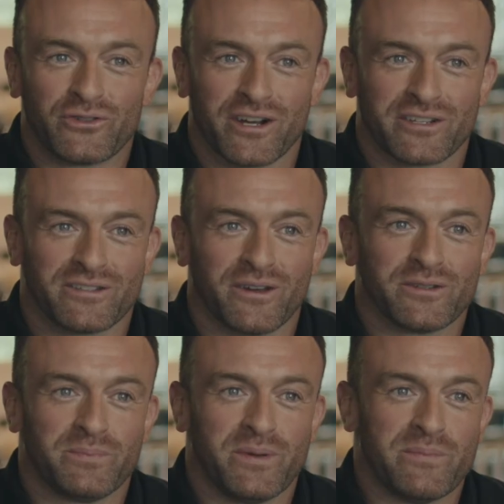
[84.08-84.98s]
trust
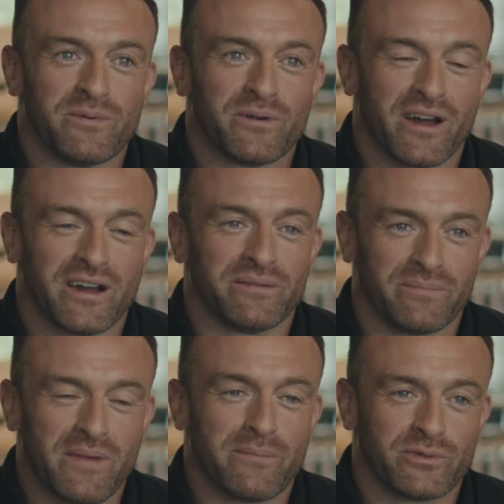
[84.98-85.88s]
those people, and I
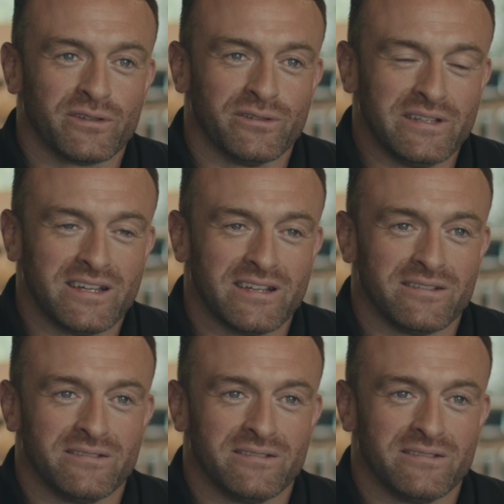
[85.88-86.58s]
absolutely did.